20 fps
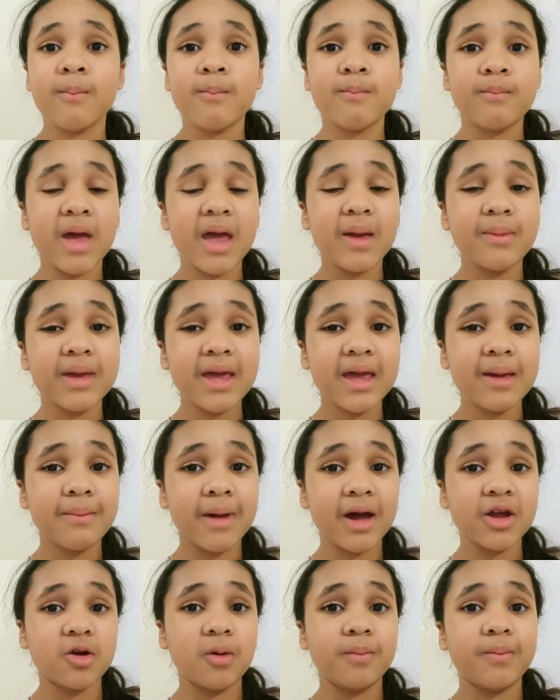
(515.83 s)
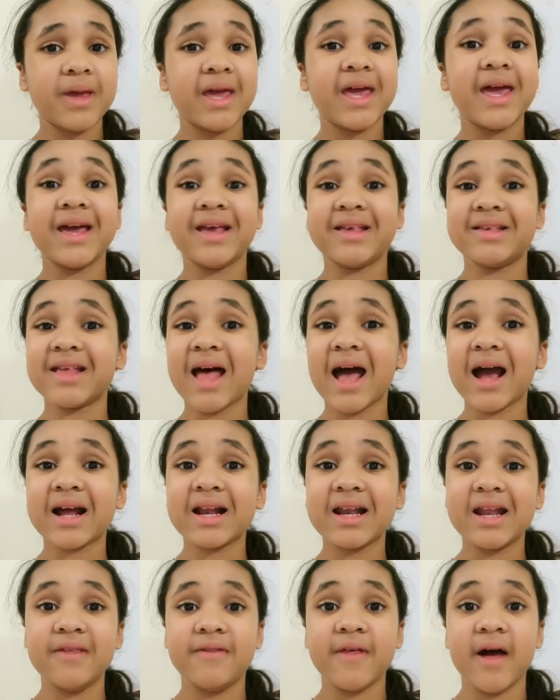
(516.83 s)
Maybe it might not be
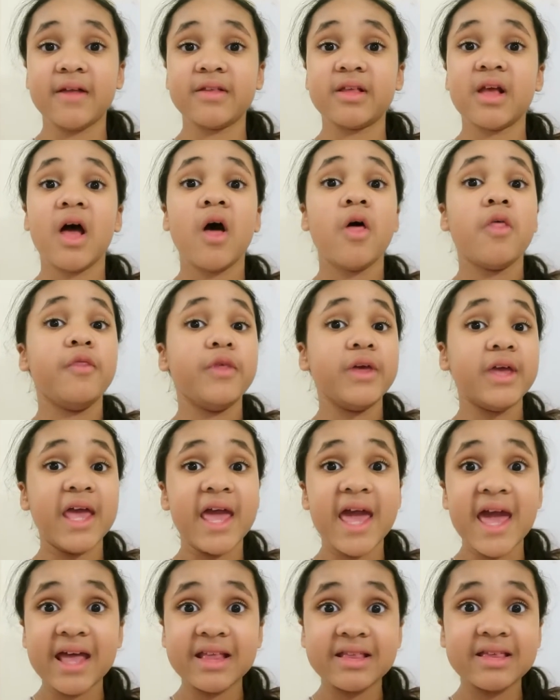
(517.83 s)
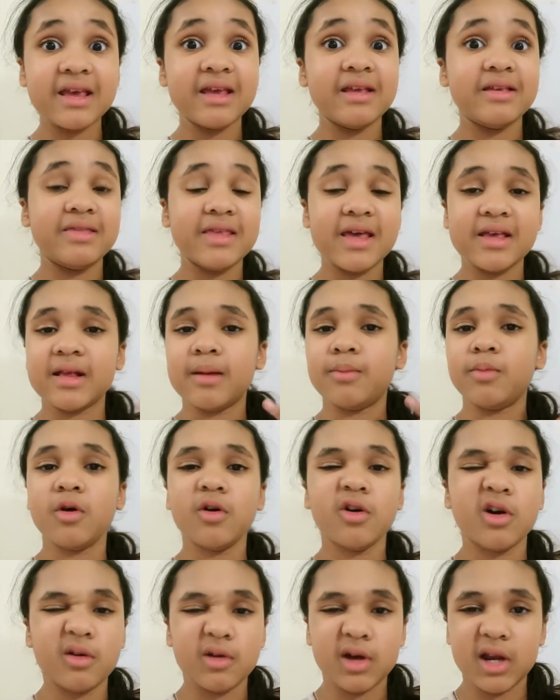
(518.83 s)
exactly that the it is this, I'm
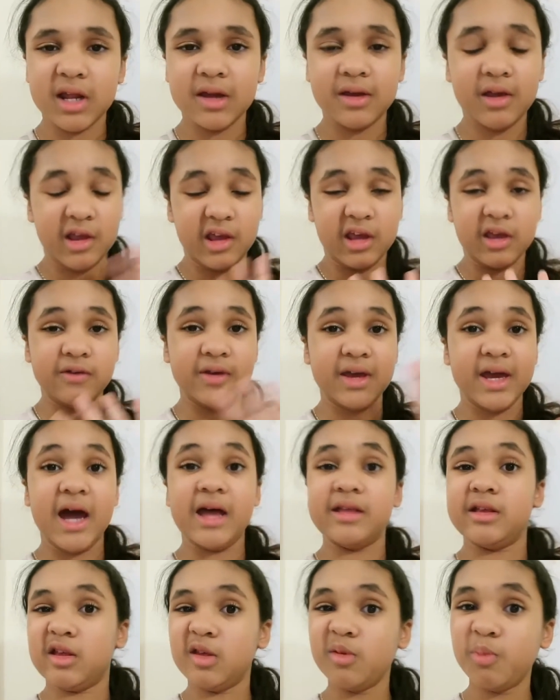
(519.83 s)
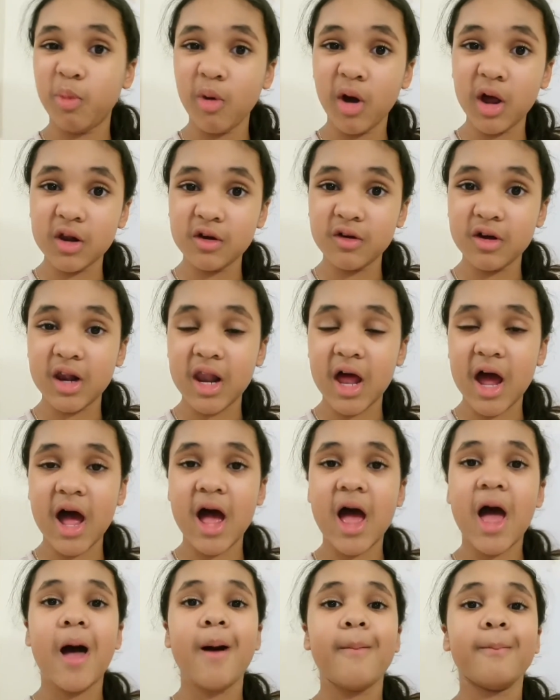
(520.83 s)
not gonna give you guys a spoiler
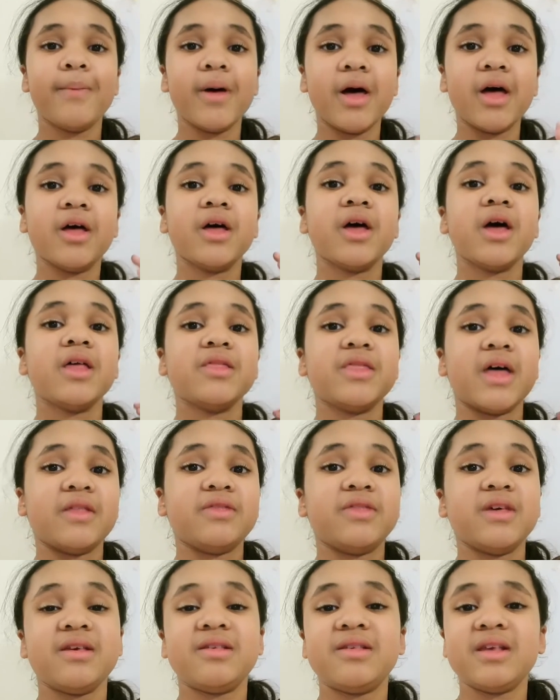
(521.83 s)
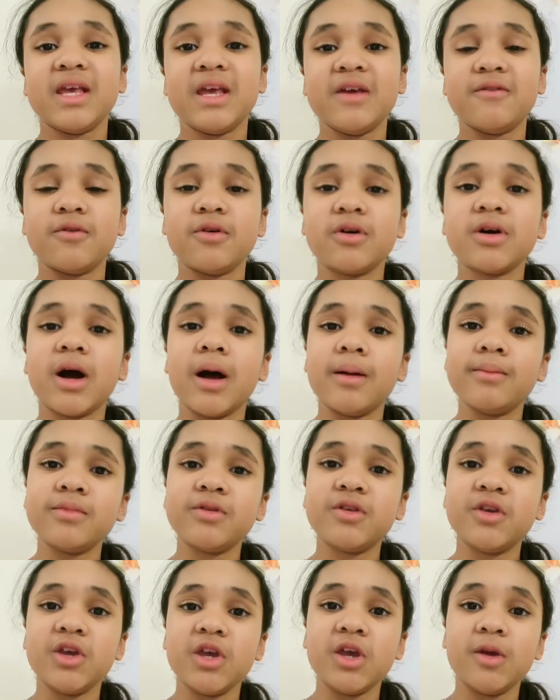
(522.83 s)
alert, but that this evil
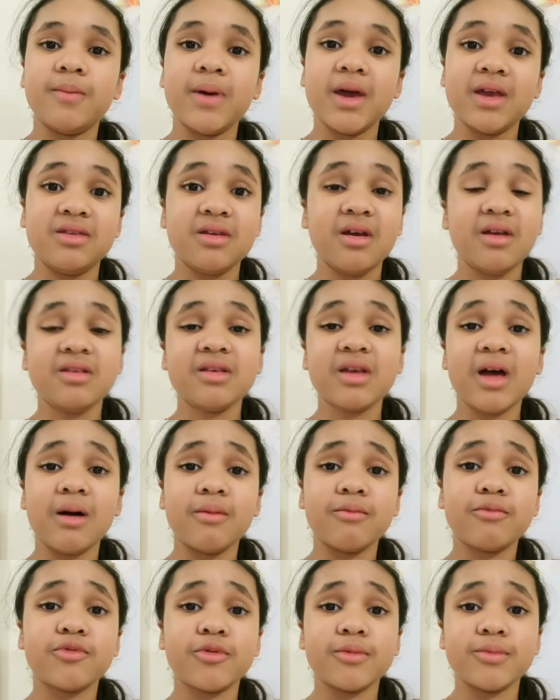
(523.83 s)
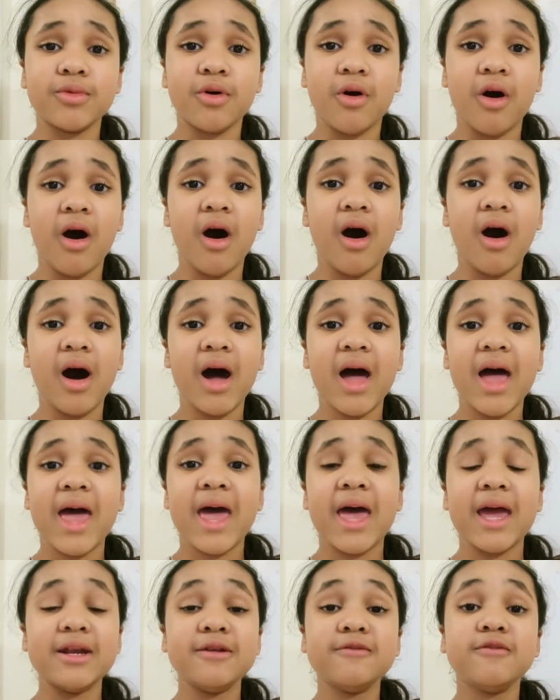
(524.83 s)
comes to you, but it does come from your heart.
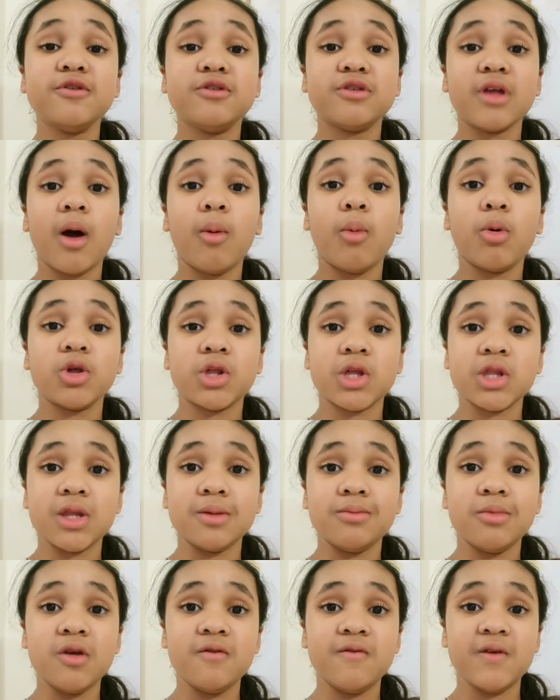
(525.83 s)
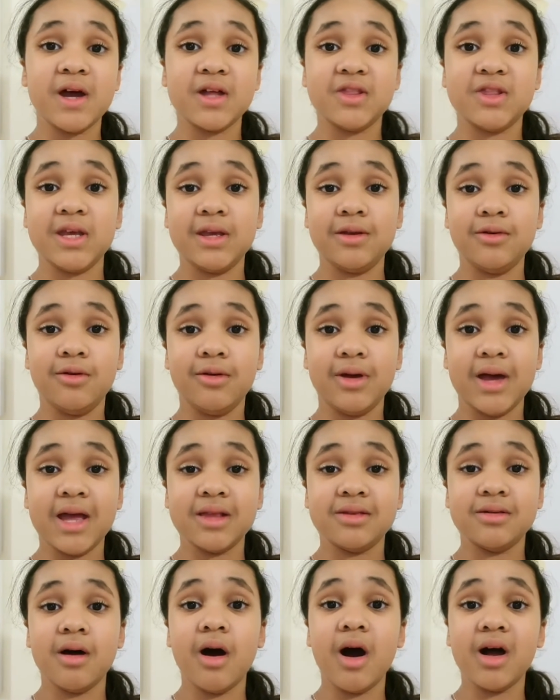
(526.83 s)
And if you start watching the movie, I think you
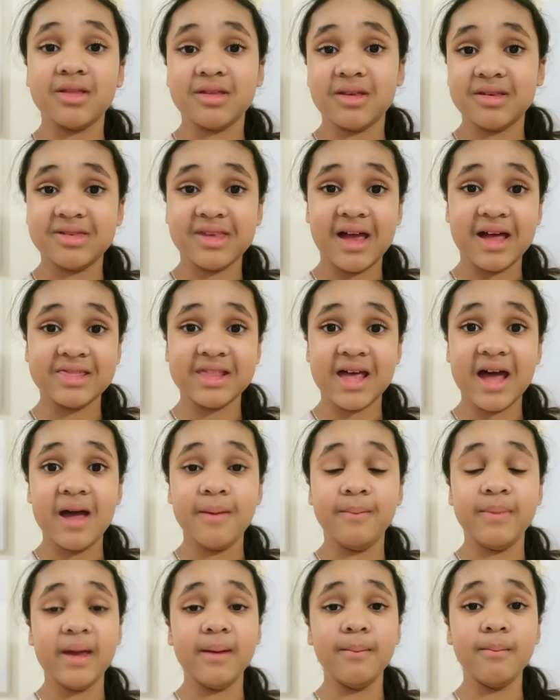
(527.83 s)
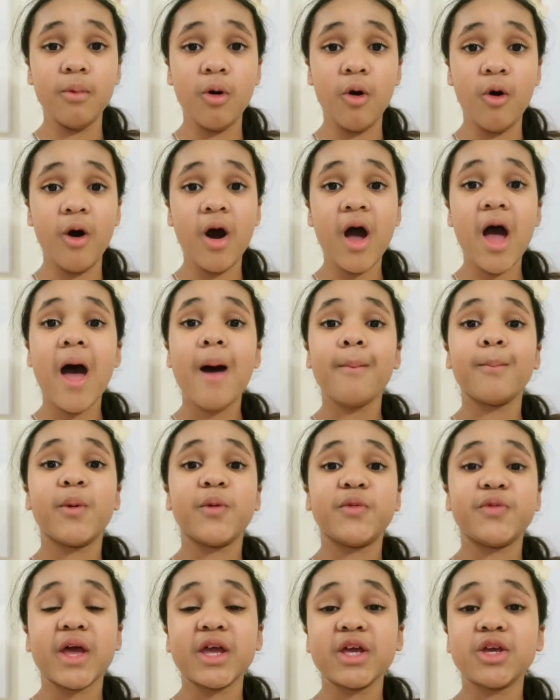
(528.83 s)
get to understand that a bit more.
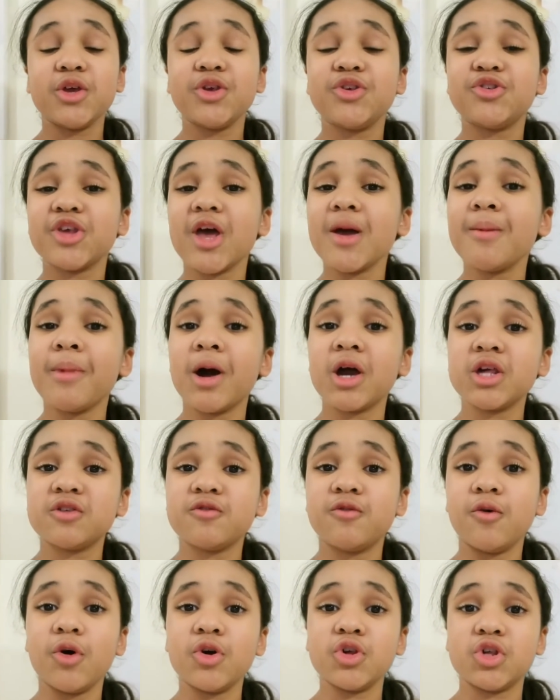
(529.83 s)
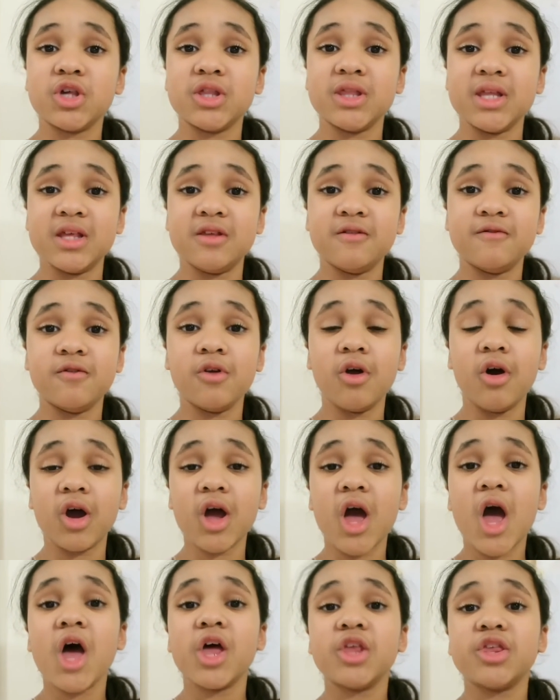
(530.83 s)
But thank you so much for watching this
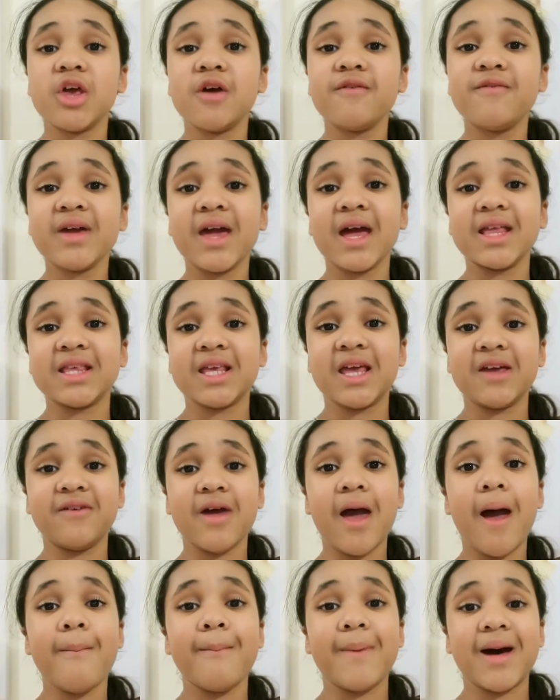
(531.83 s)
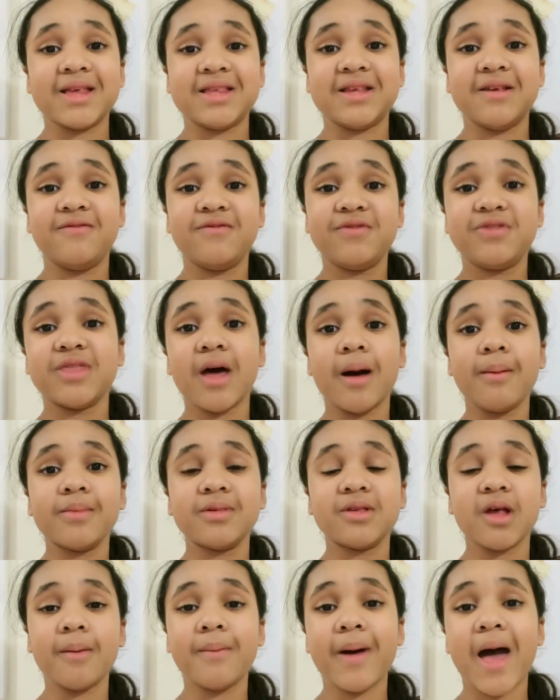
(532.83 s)
vlog. Don't forget to give it a massive
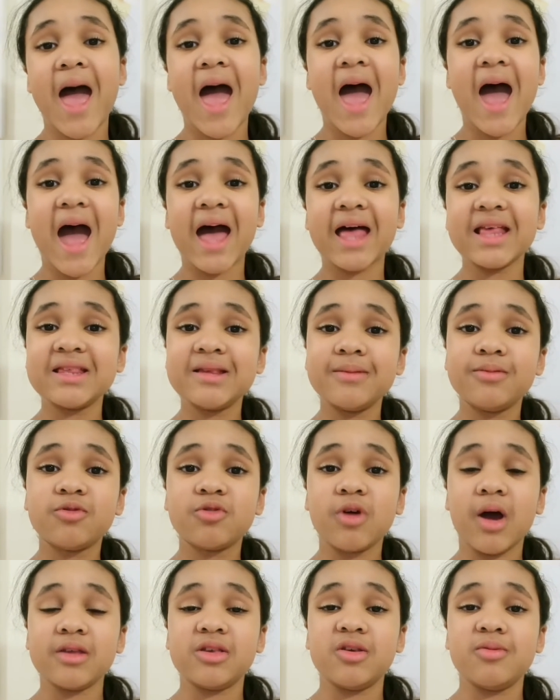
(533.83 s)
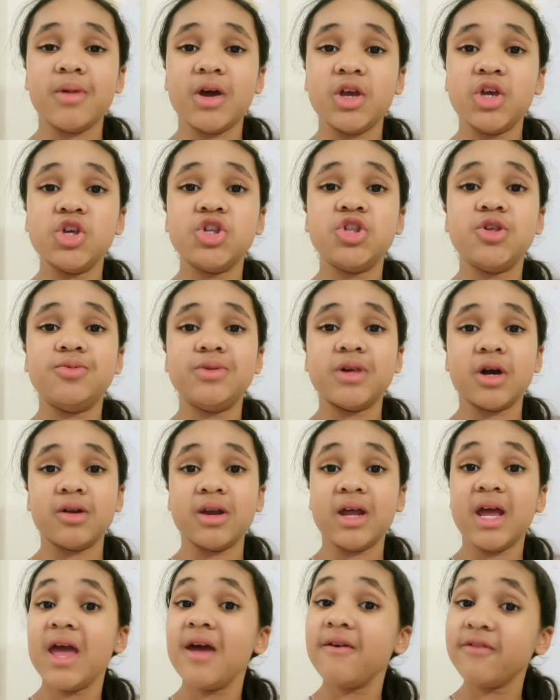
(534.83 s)
thumbs up and subscribe to my YouTube
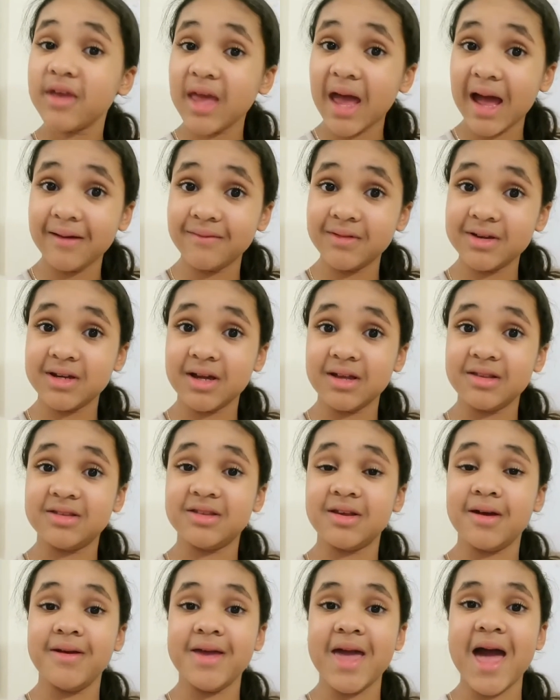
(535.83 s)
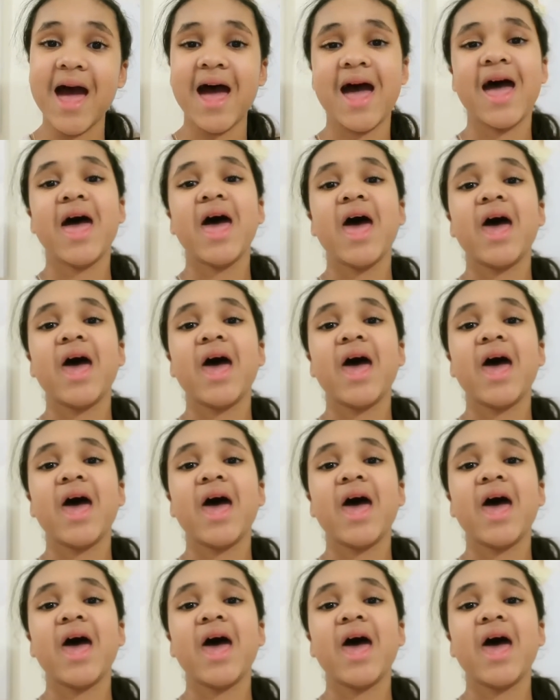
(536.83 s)
channel if you haven't done so yet.